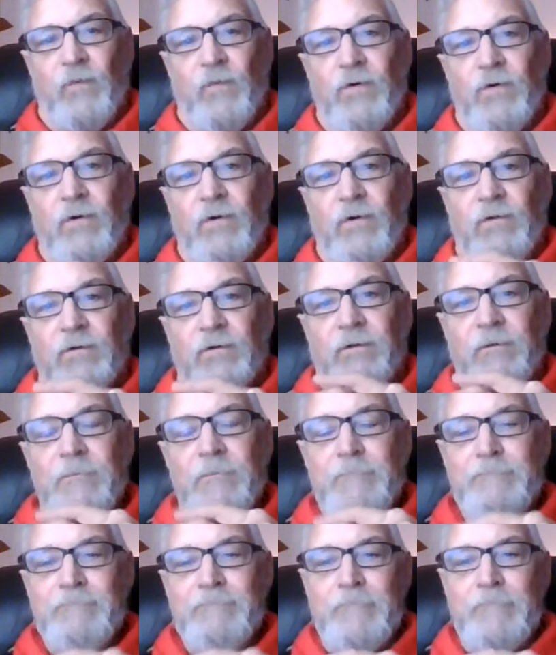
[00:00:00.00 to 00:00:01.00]

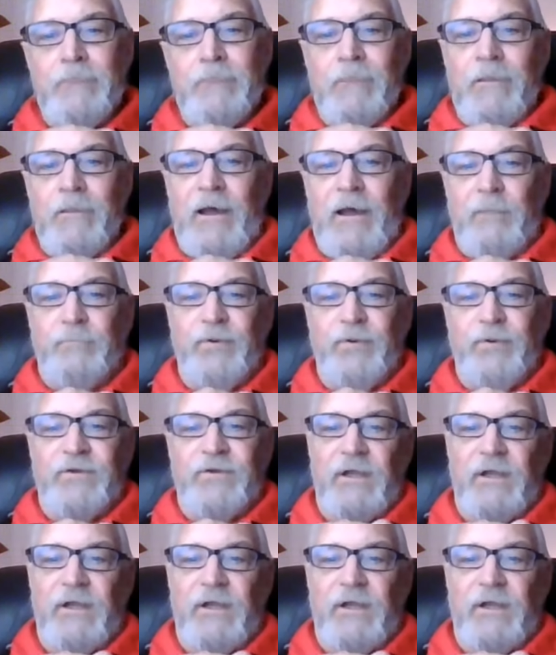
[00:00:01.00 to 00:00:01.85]
particularly with the